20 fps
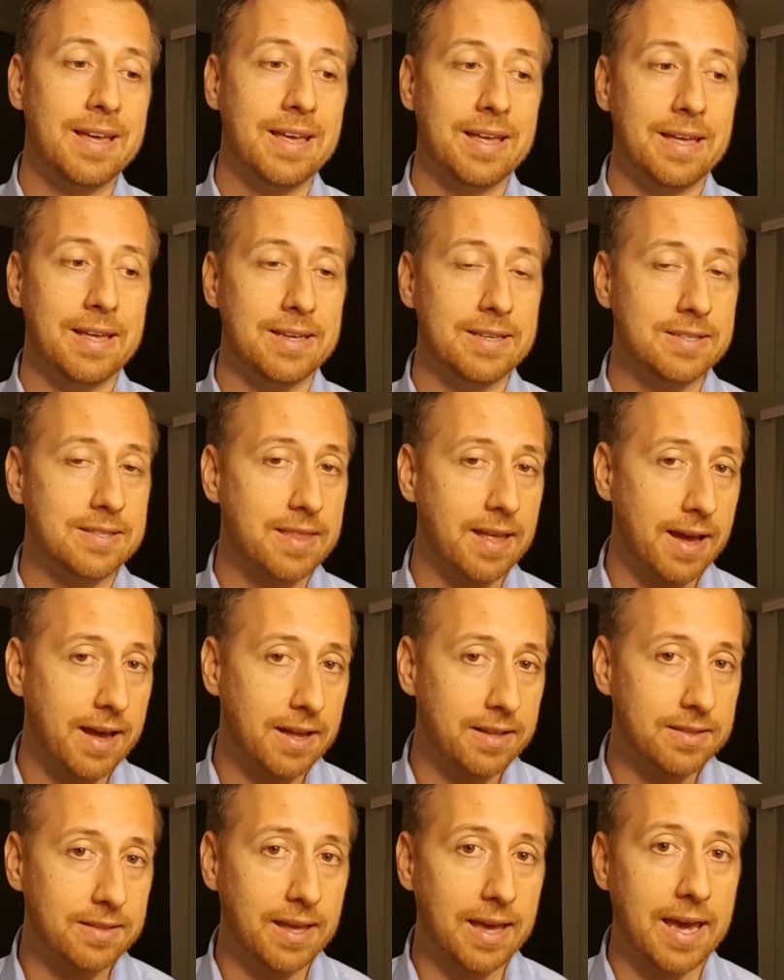is
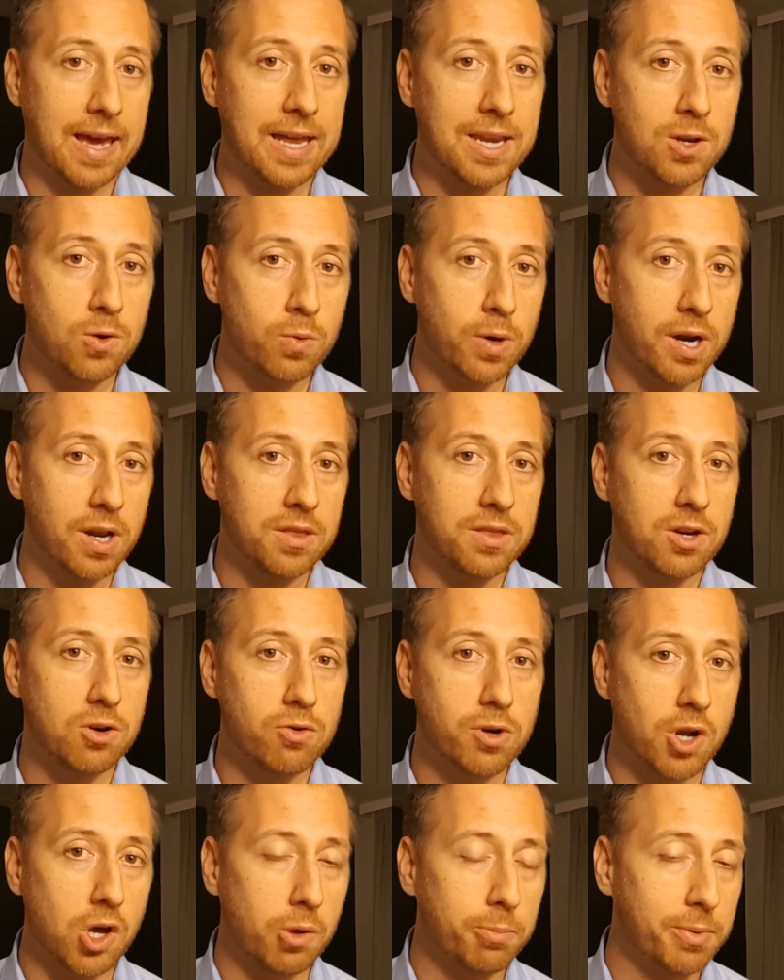that anywhere in the
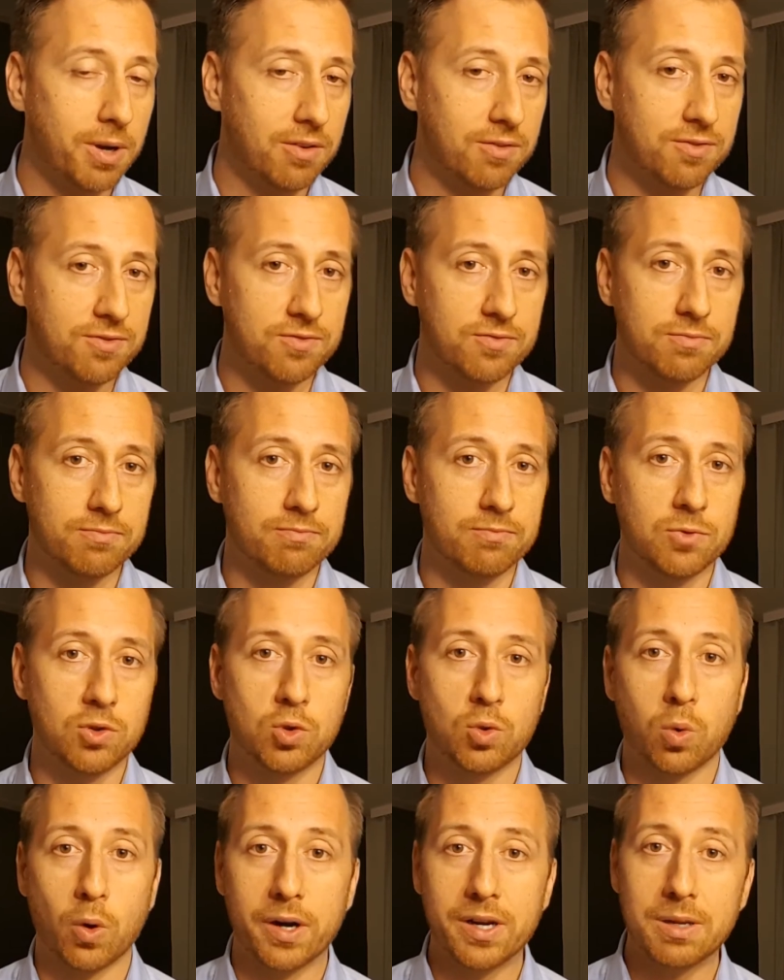realm of
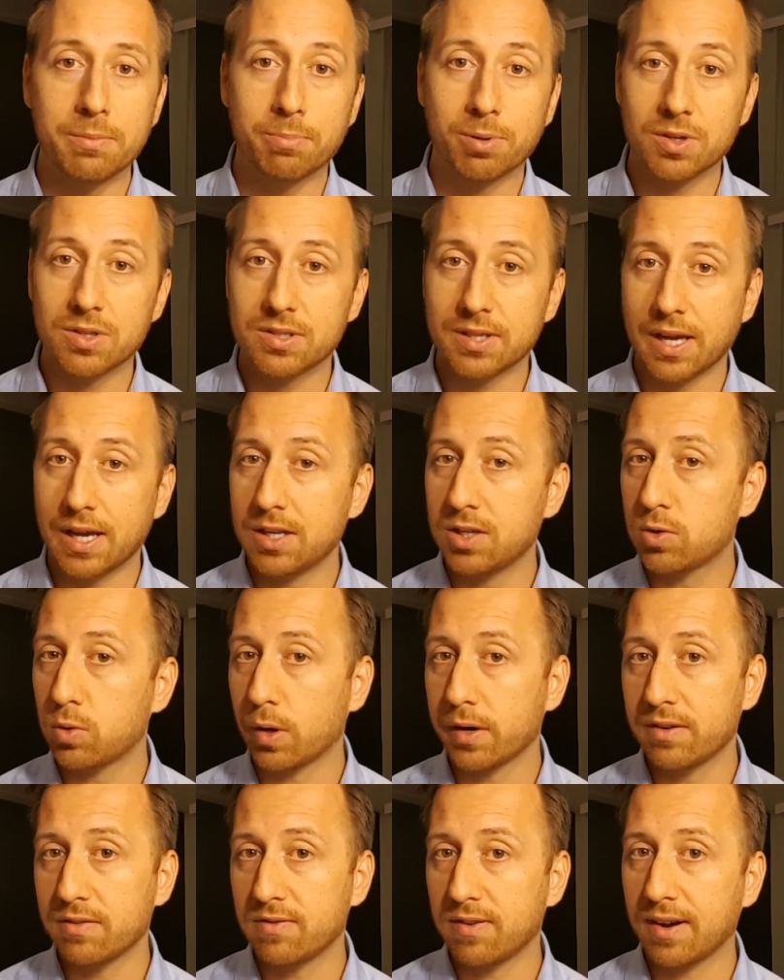20%,
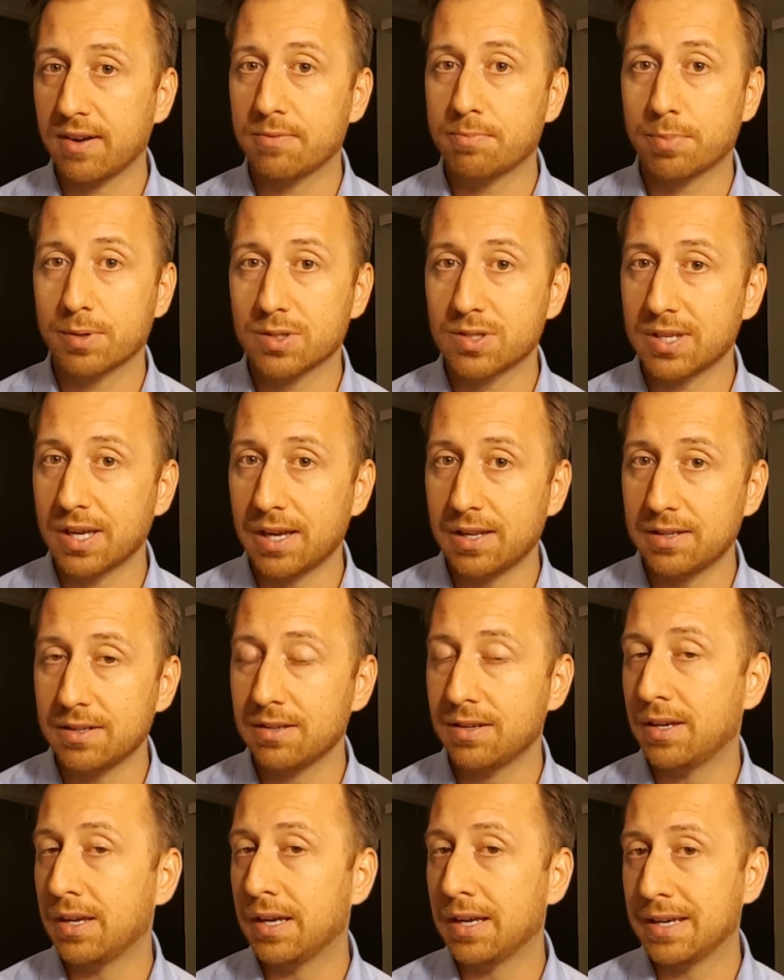25%?
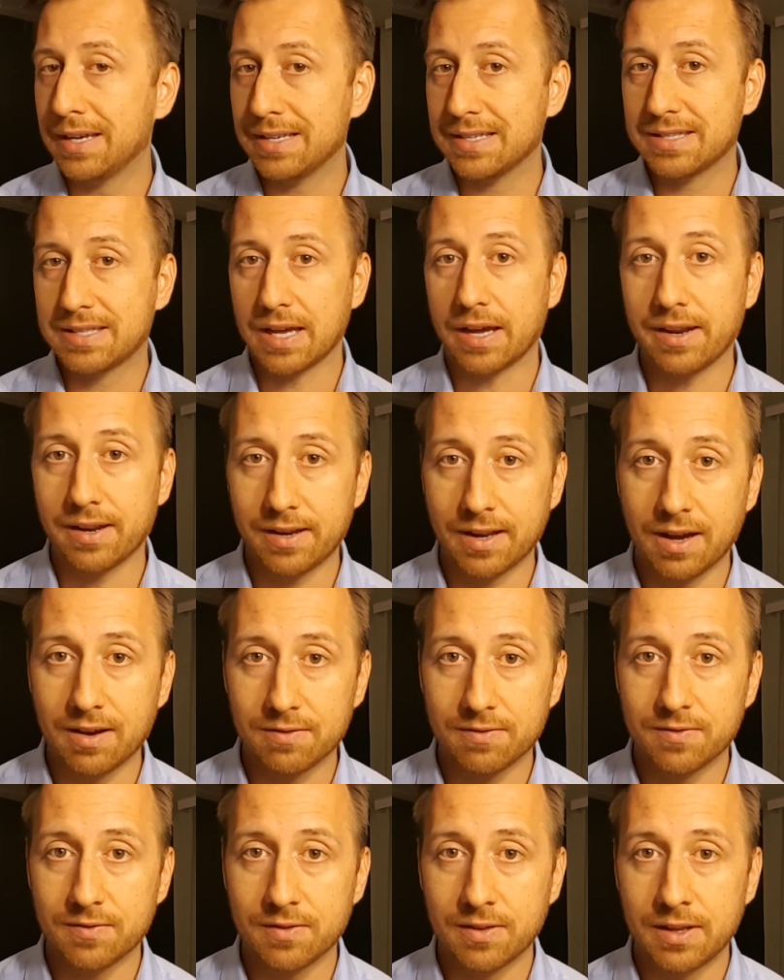Is that
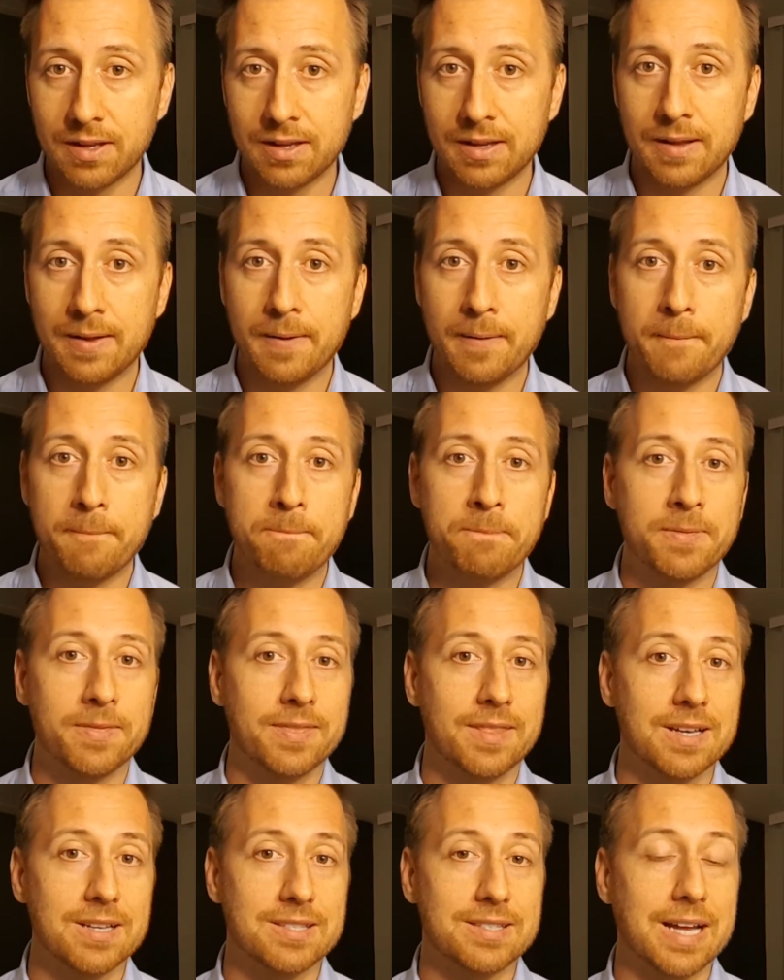enough?
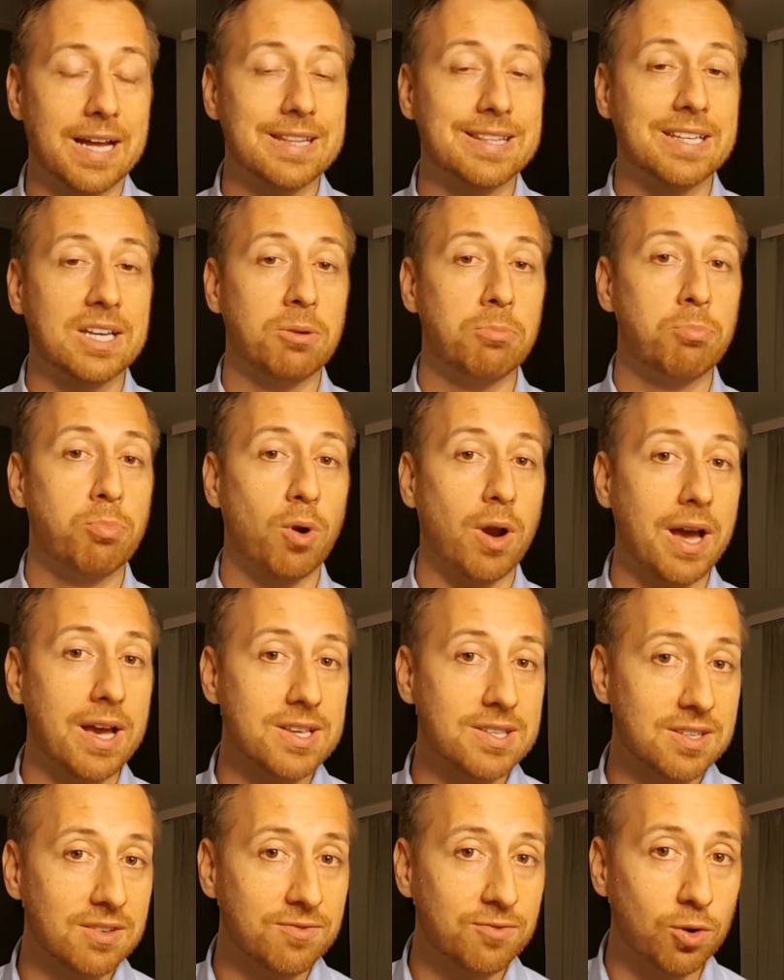Does that
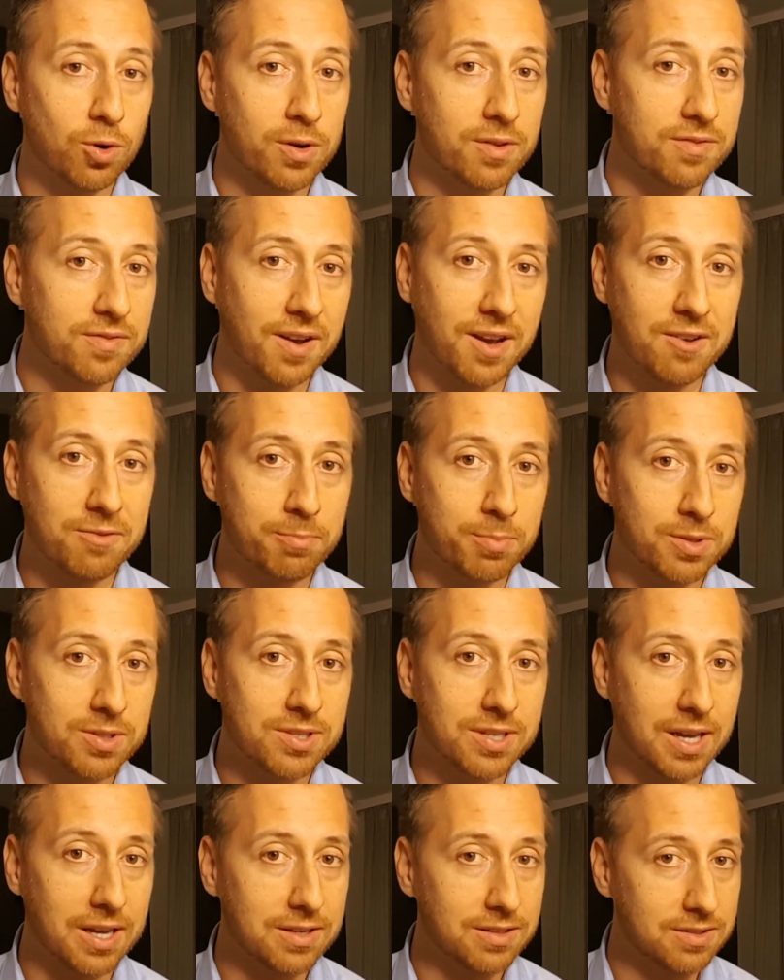comprise the
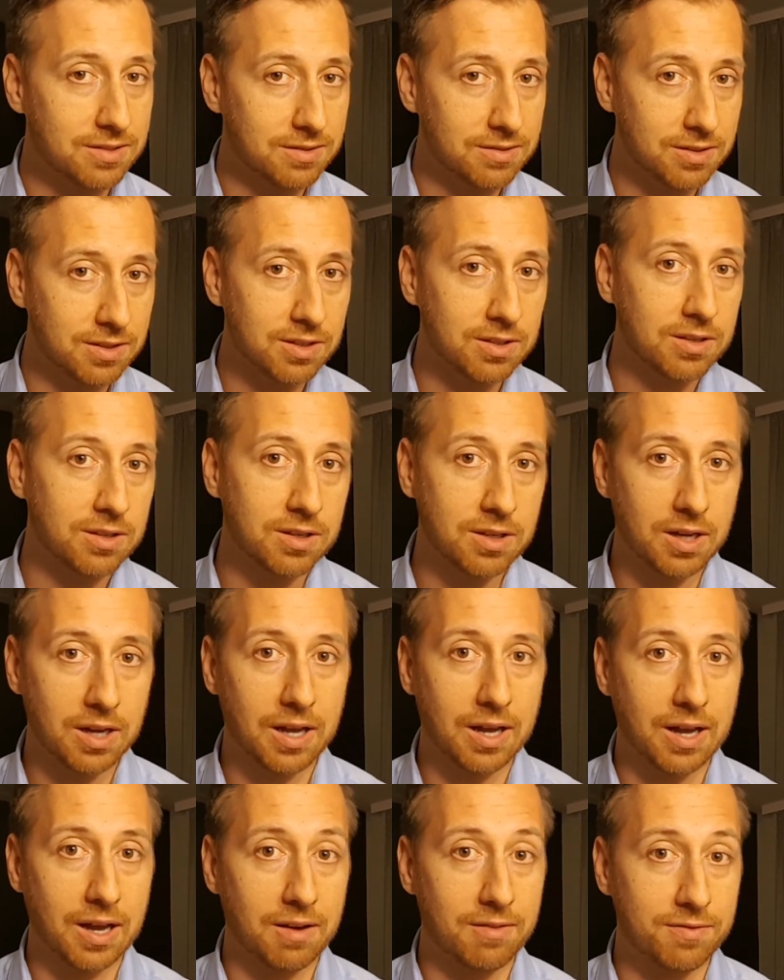45%
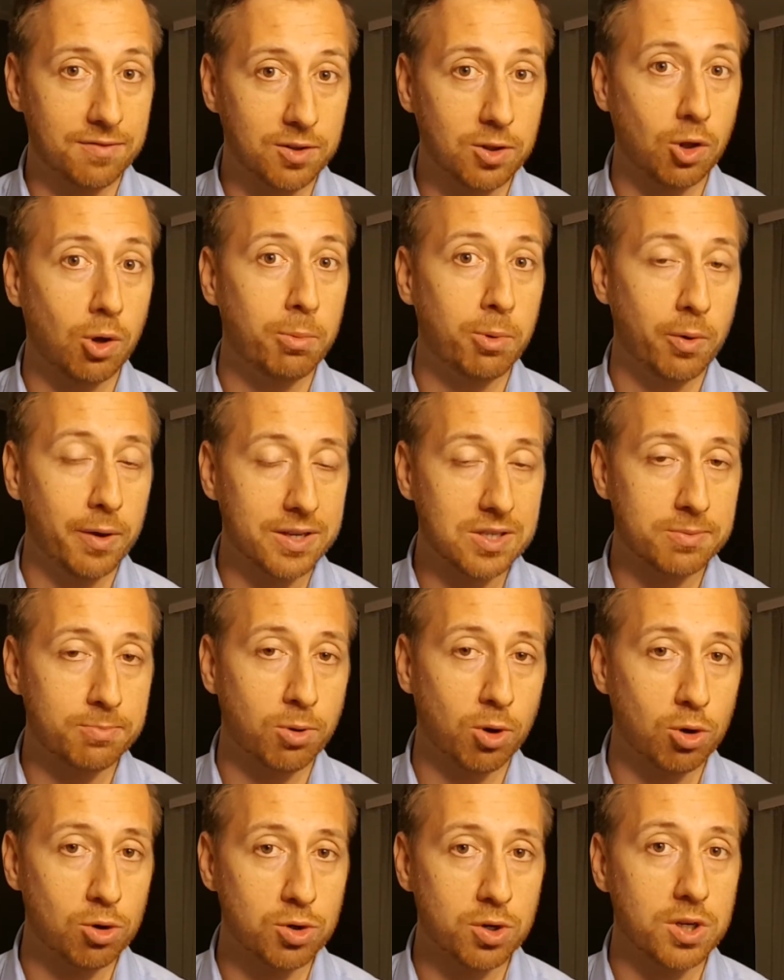of global
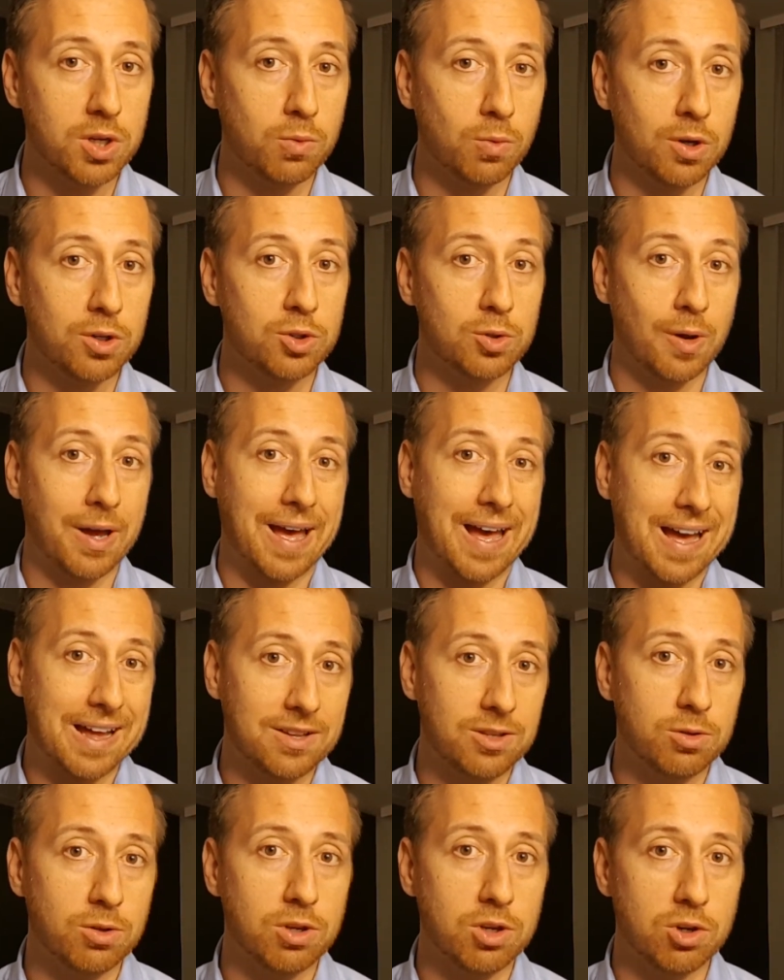exposure you want to
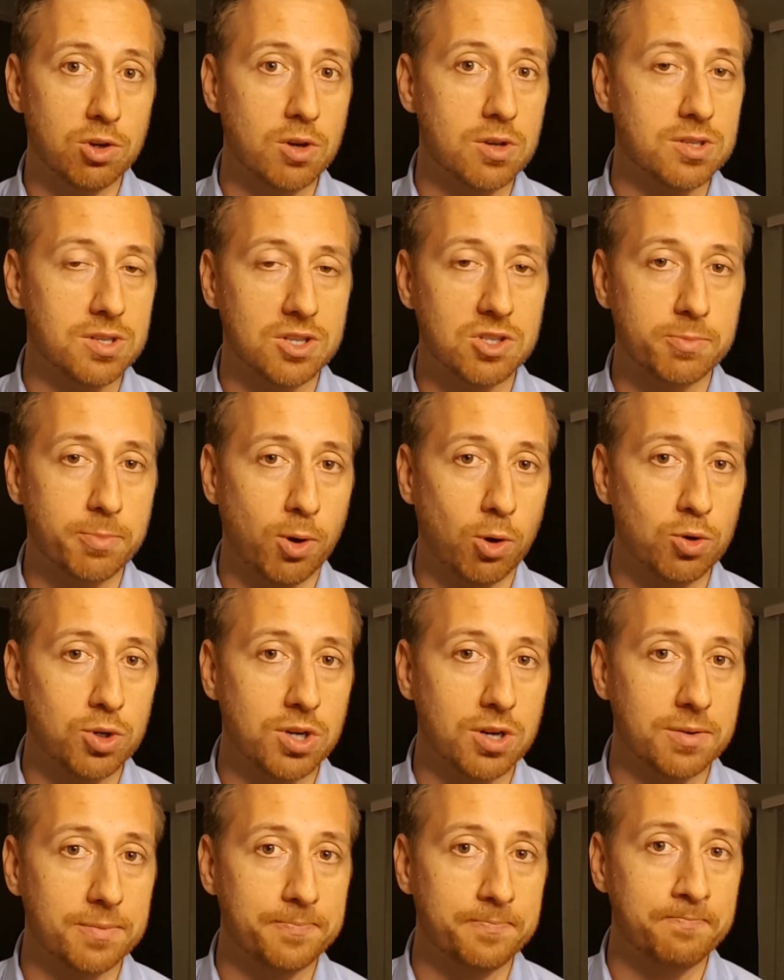add to your US
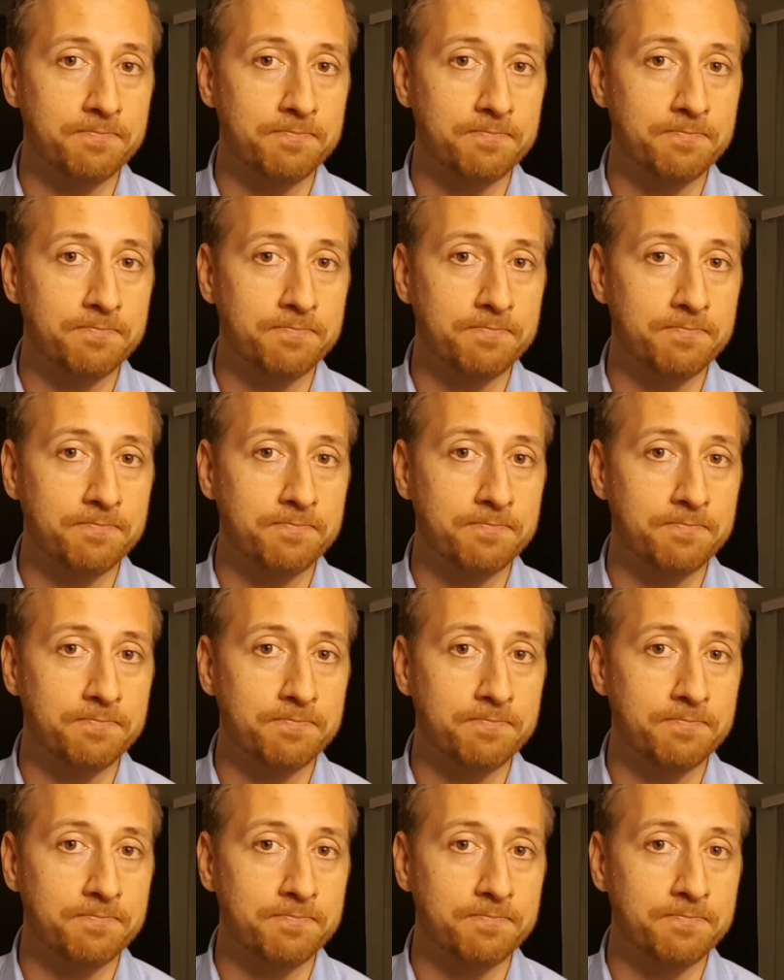exposure?